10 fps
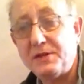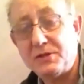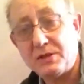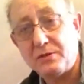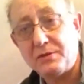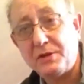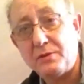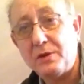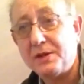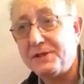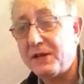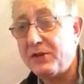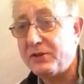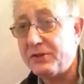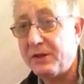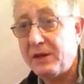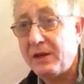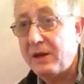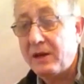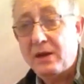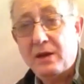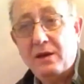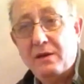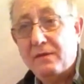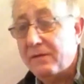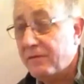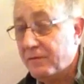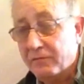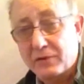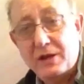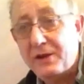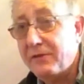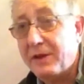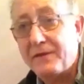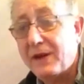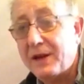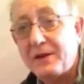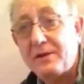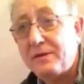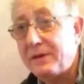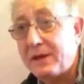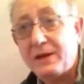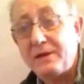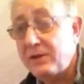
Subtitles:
digital audio workstation. Really great value.